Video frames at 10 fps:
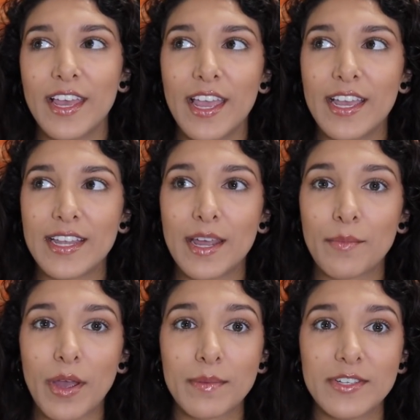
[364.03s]
And
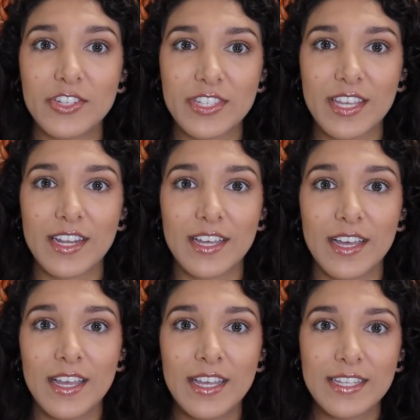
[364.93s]
I'm probably just
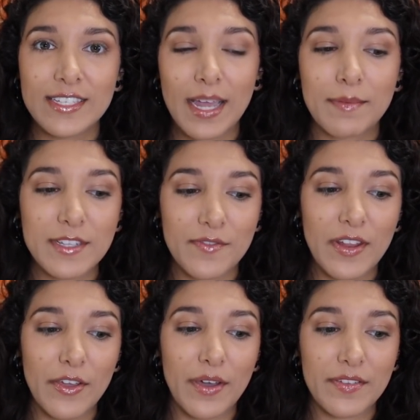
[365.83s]
gonna stop this
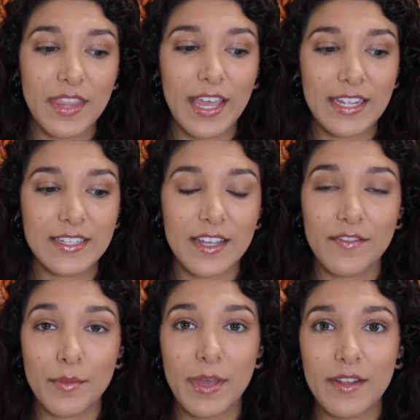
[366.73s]
video at the end
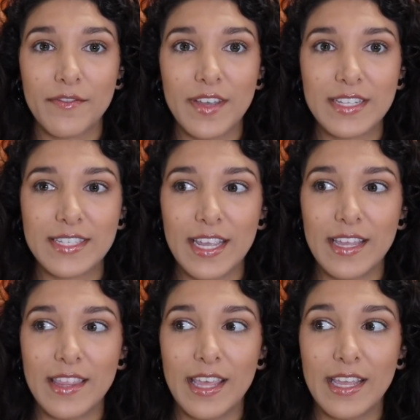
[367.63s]
of the benefits
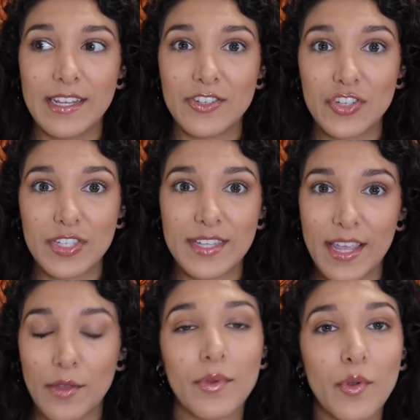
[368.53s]
and then just
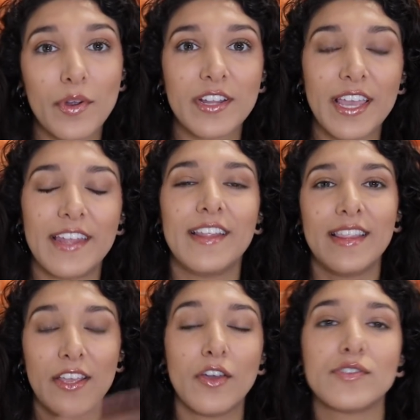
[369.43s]
hit record again
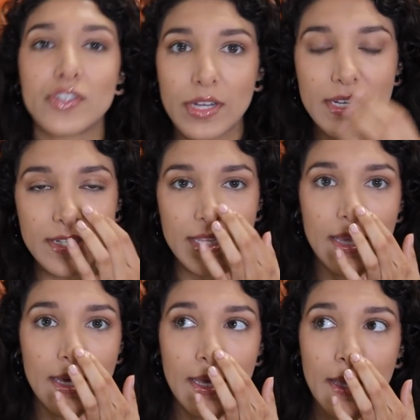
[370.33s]
and then go straight into
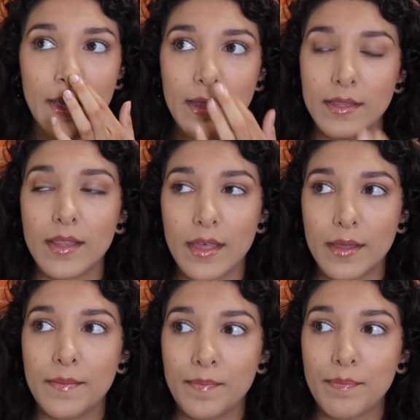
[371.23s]

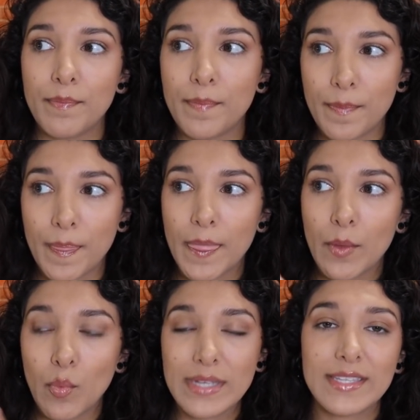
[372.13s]
the
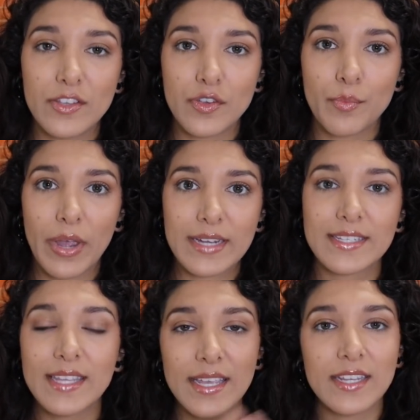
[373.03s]
ways that you can
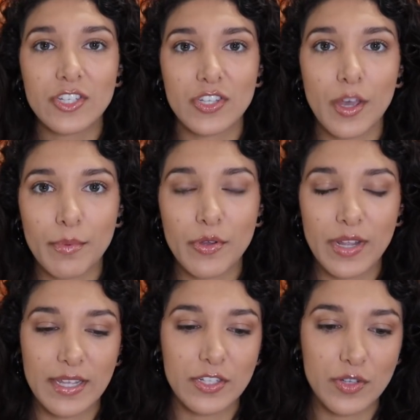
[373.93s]
practice it and just upload
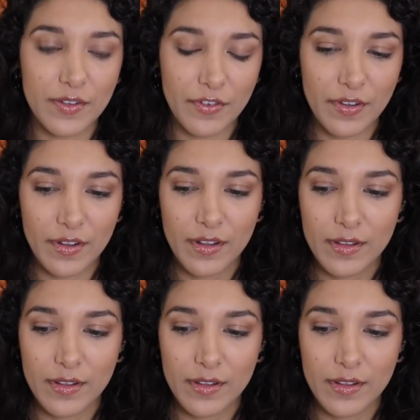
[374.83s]
it in two different